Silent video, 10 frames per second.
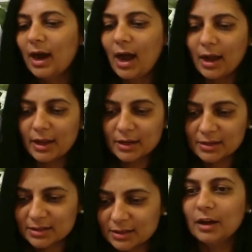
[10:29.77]

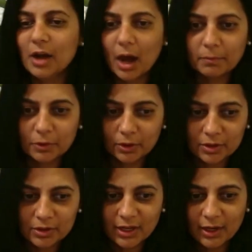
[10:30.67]
highest
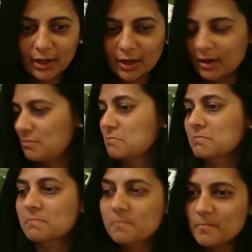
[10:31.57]
adopters.
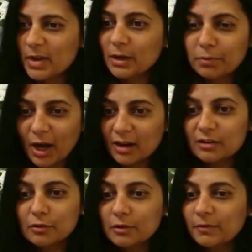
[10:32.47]
In product
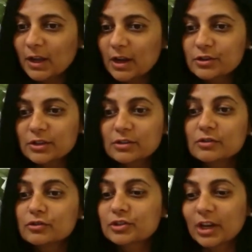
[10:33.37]

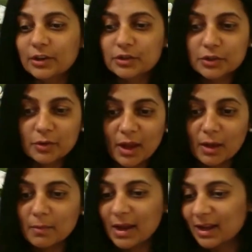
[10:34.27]
notifications, just do
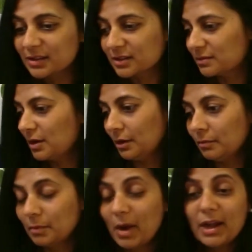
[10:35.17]
them as
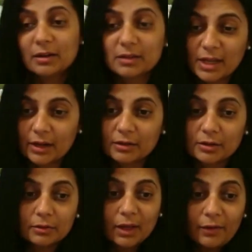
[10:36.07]
reminders. Hey, do
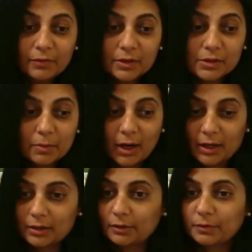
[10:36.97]
you love this
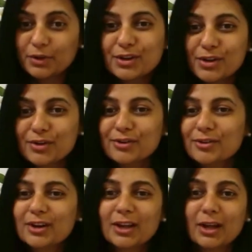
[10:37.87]
product? If you do,
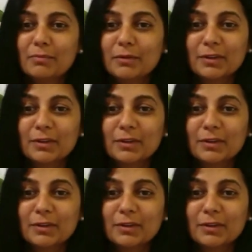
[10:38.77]
it'd be